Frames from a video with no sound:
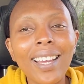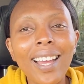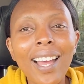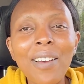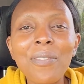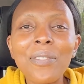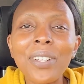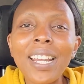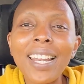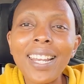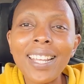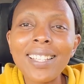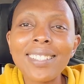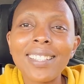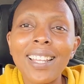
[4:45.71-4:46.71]
I've
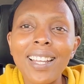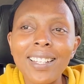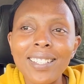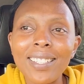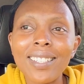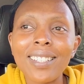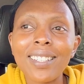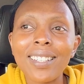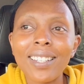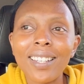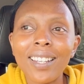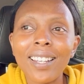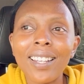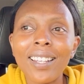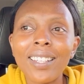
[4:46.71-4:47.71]
realized that
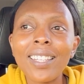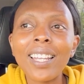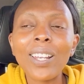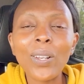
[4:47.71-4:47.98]
the